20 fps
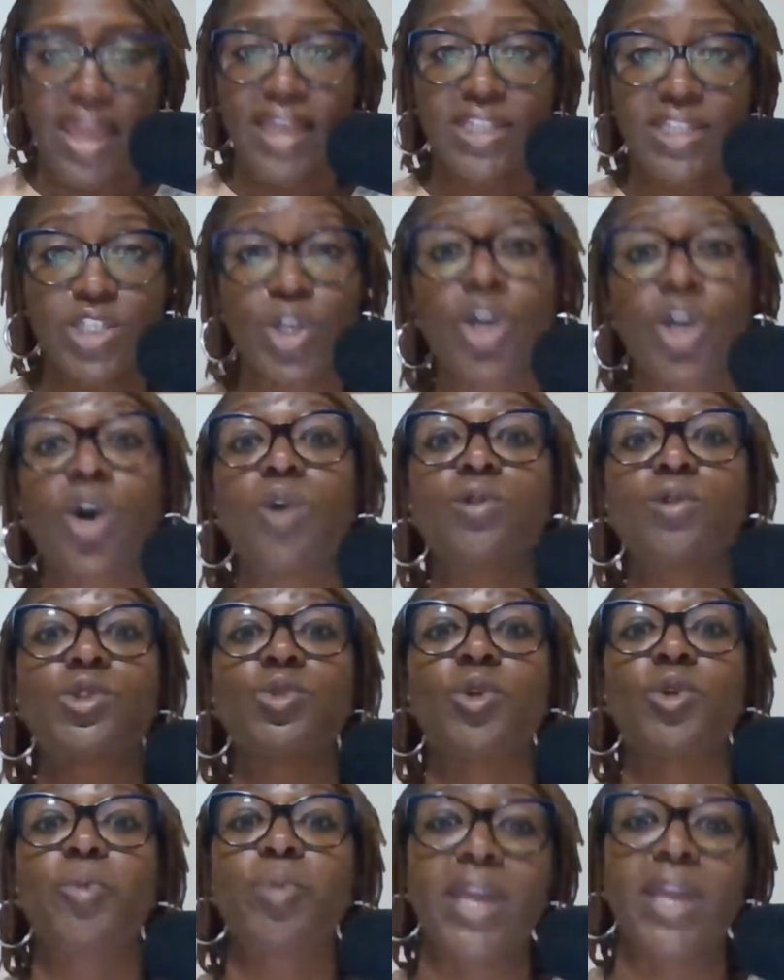to go
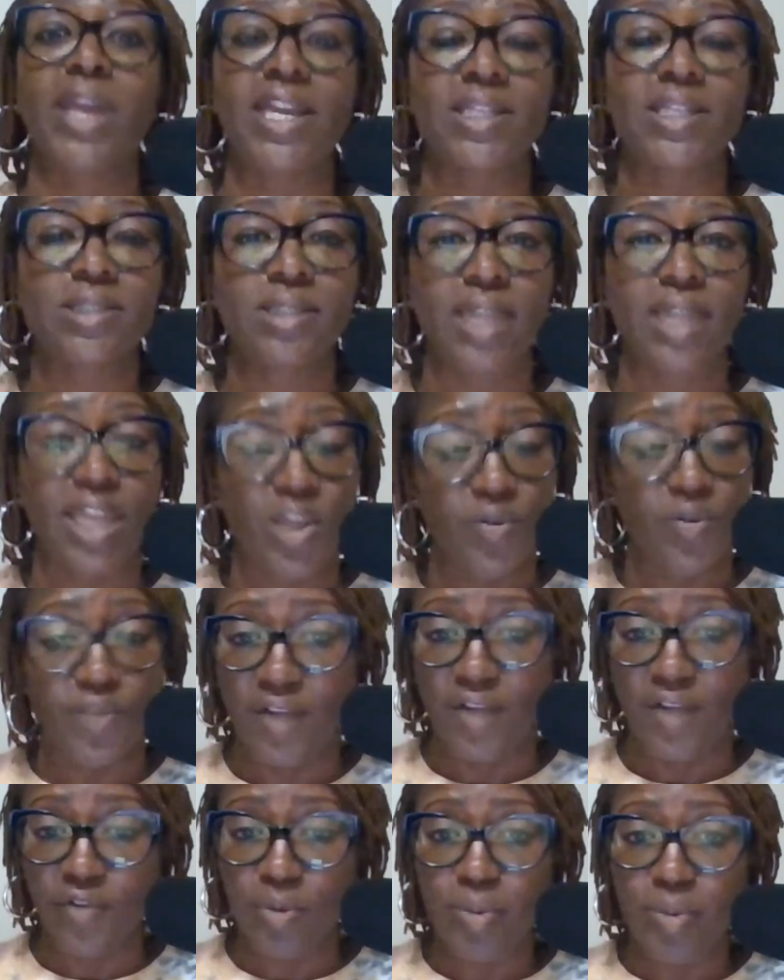to a place that you've
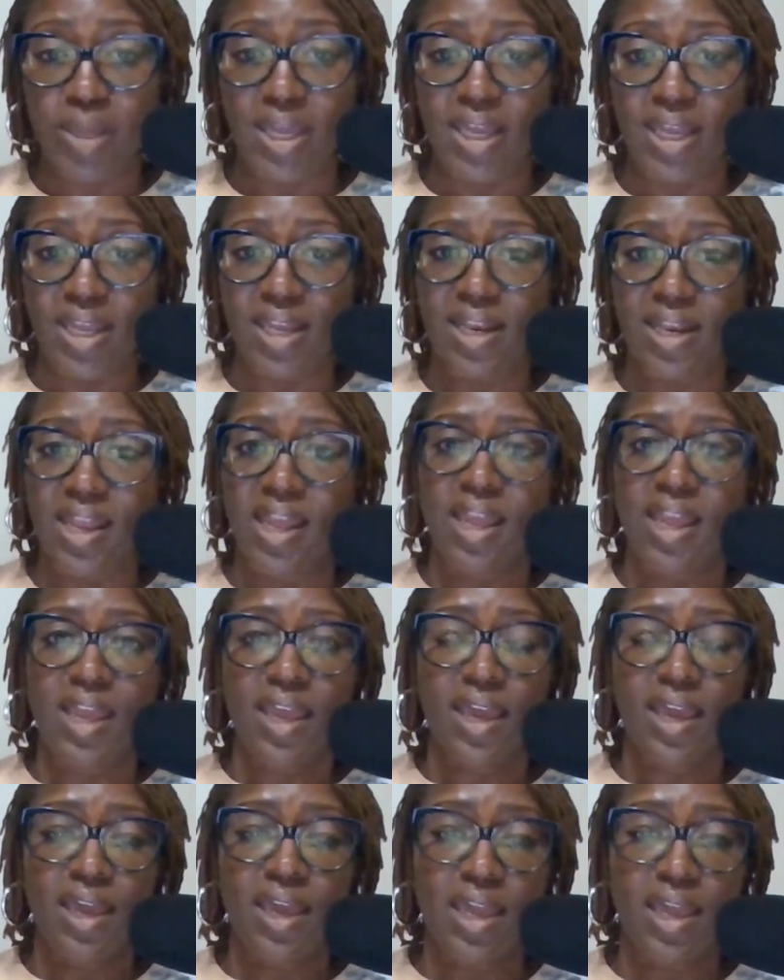never been.
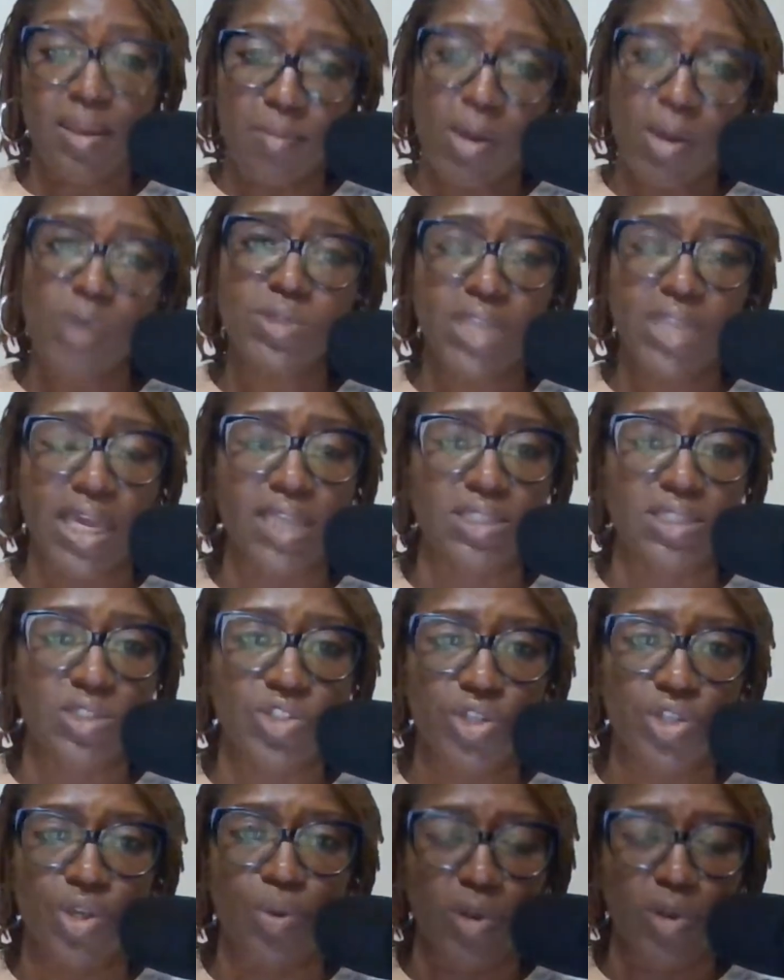In most
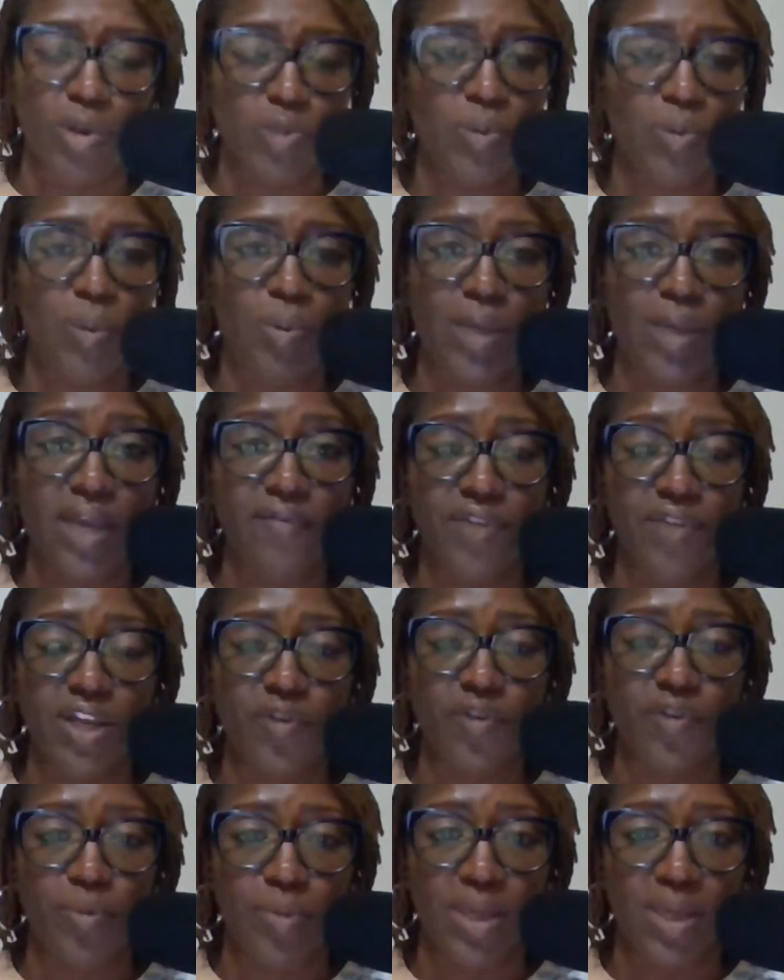cases, most people have
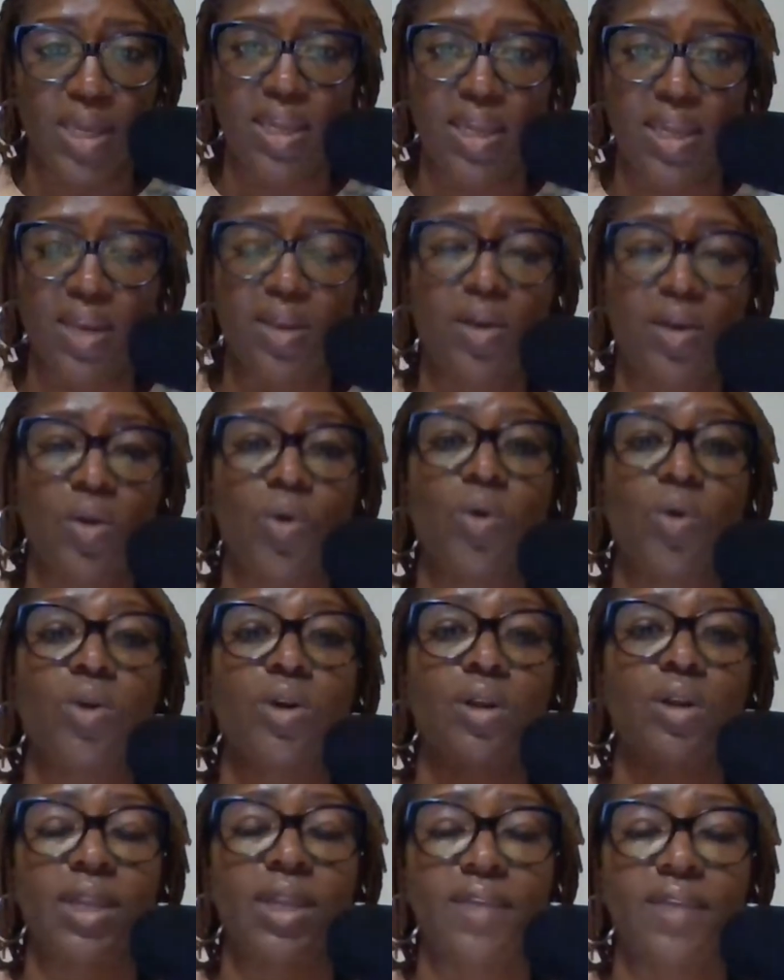never been,
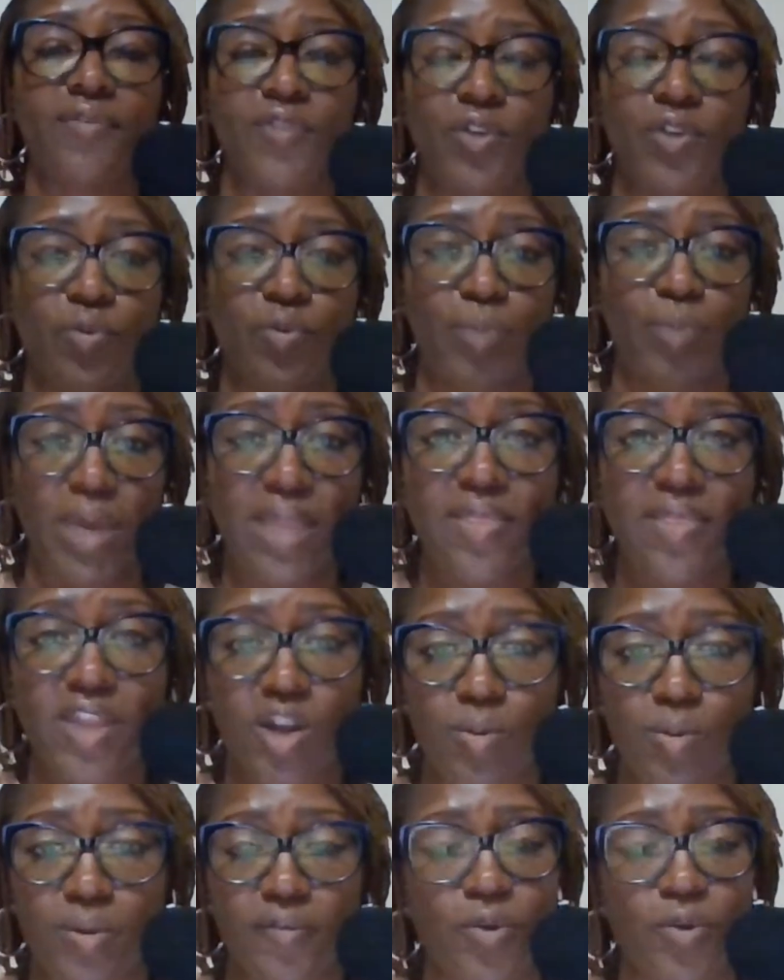or if you've been
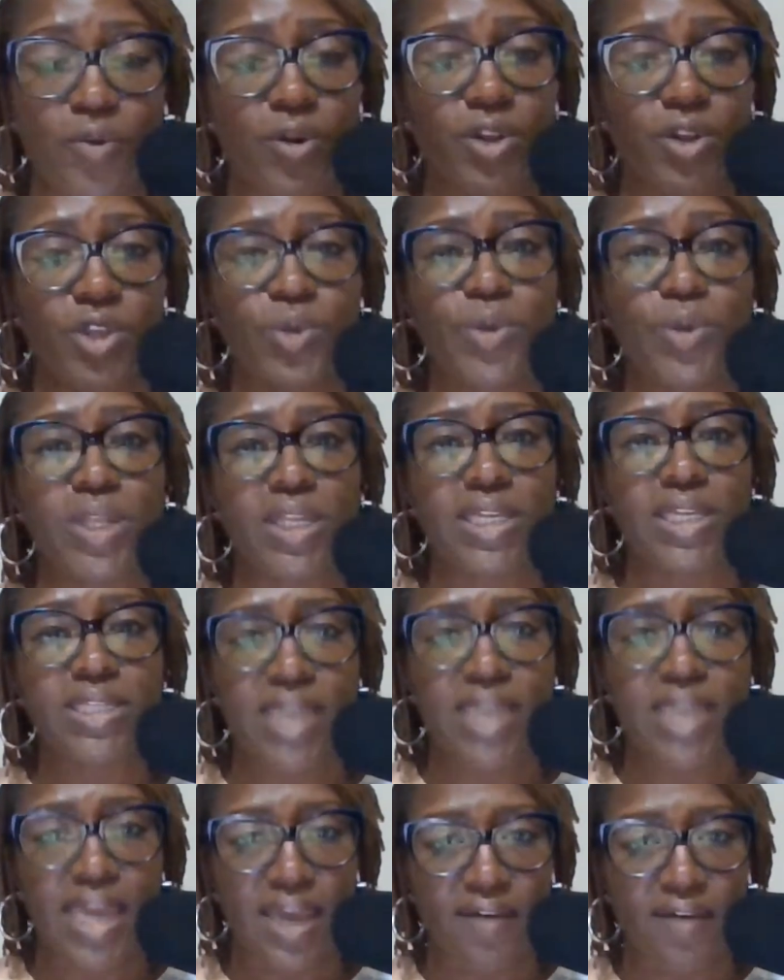there before, you at
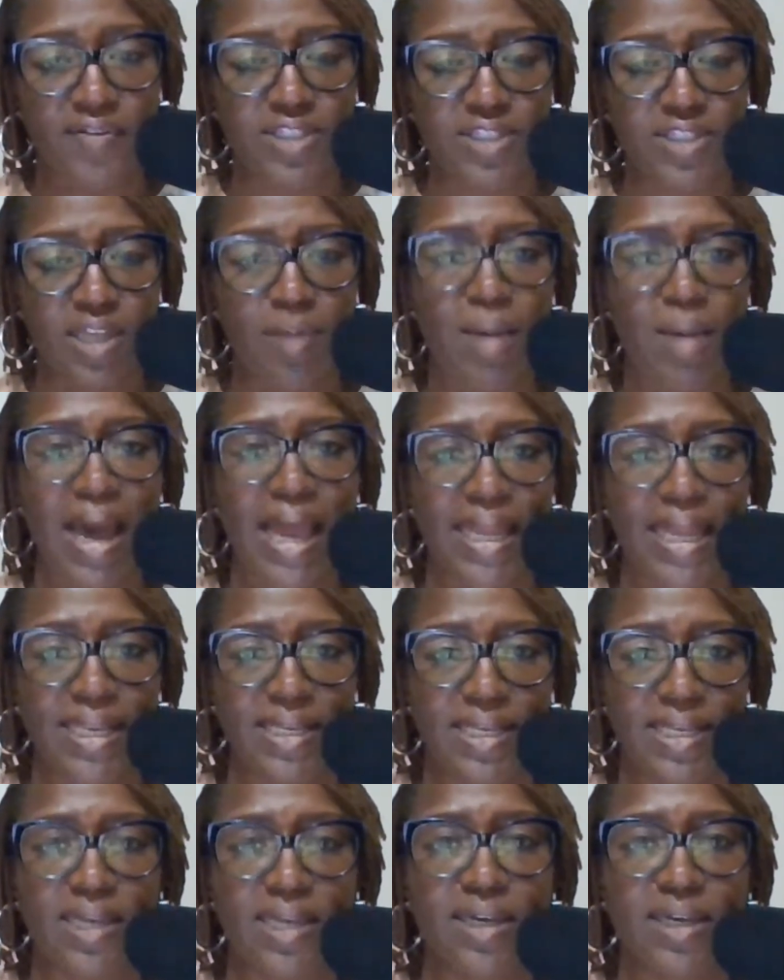least have some
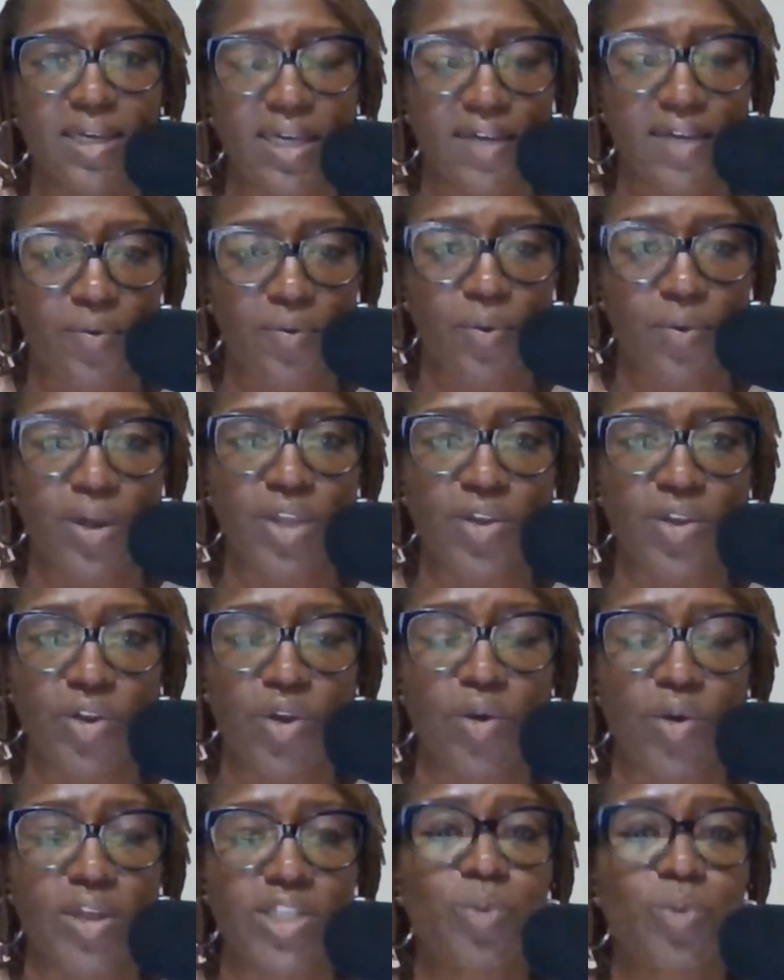idea of what you're
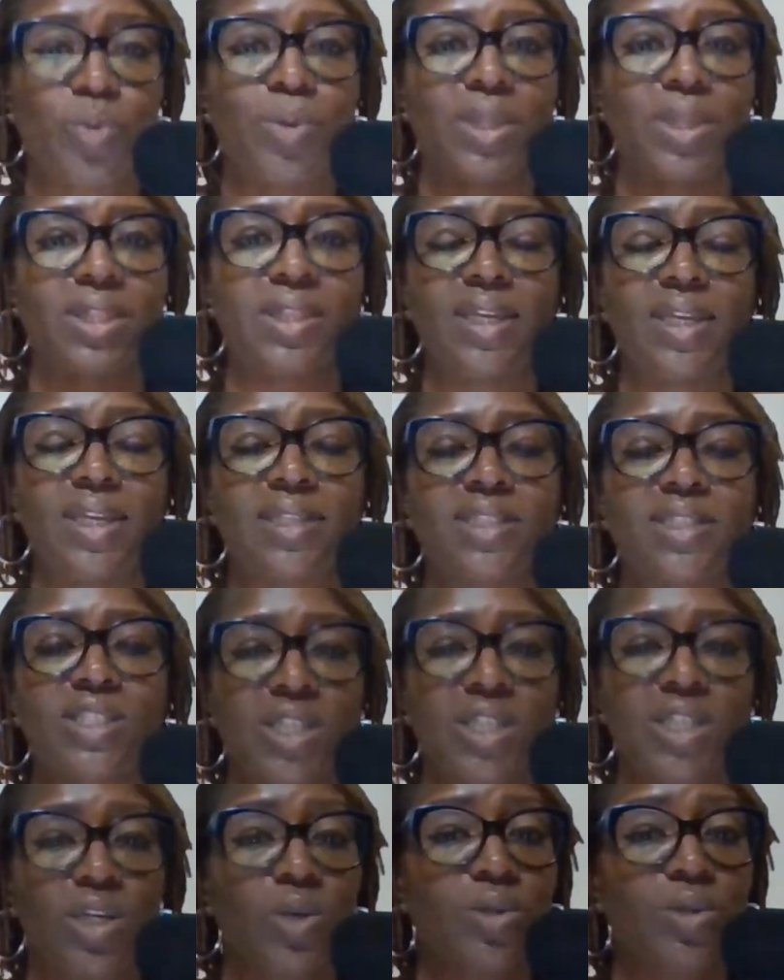going to, but it's
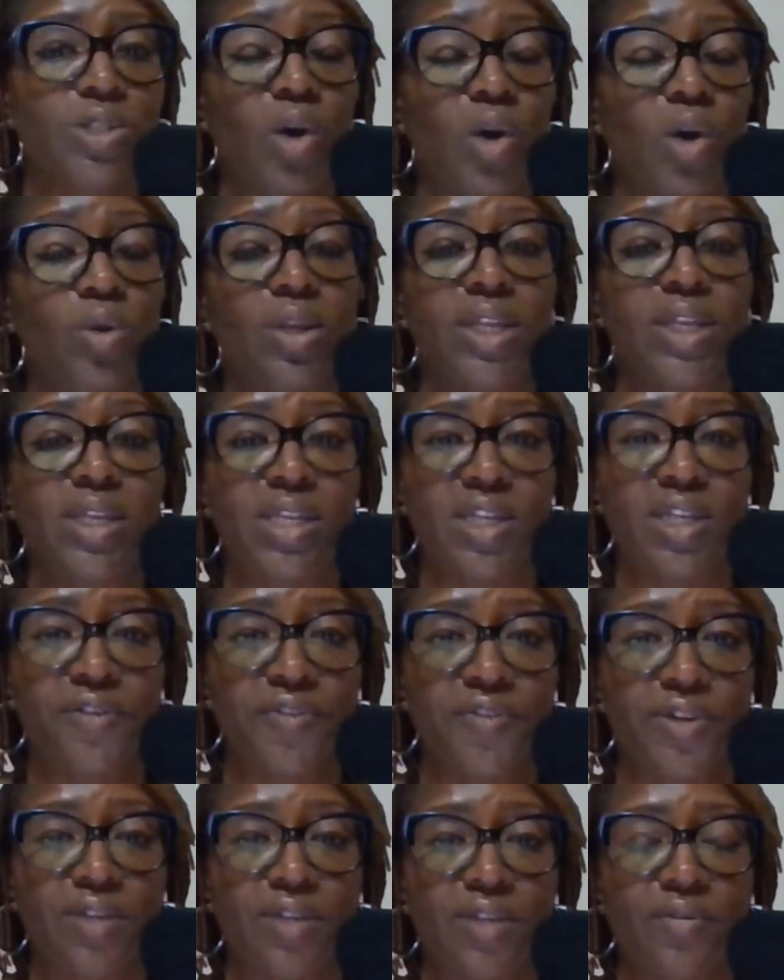still totally
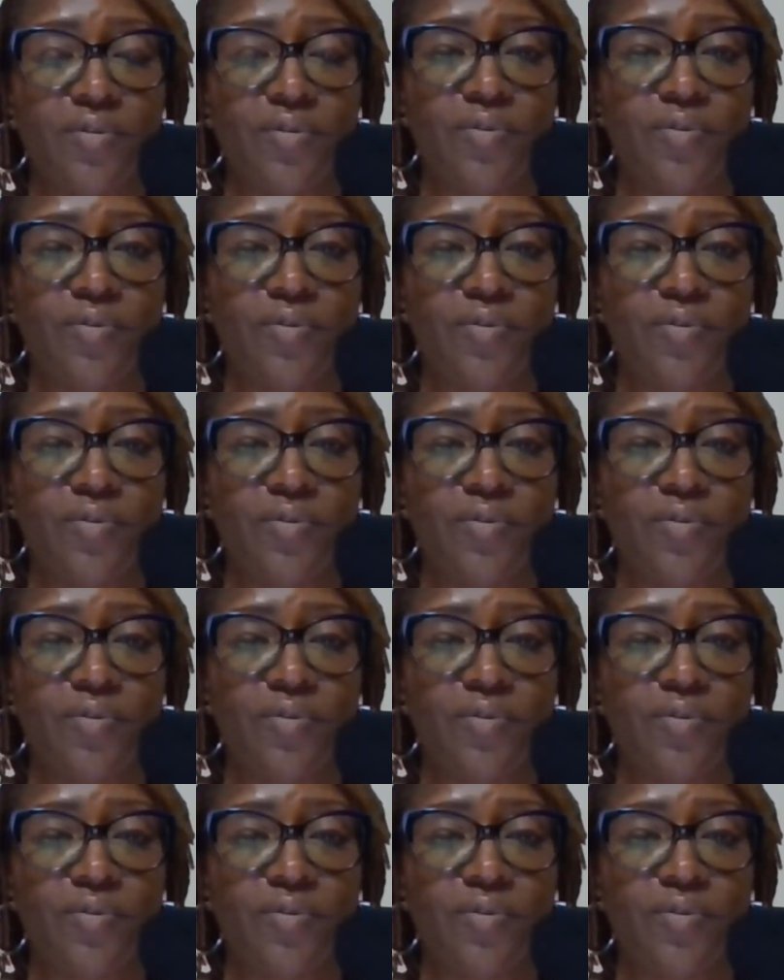different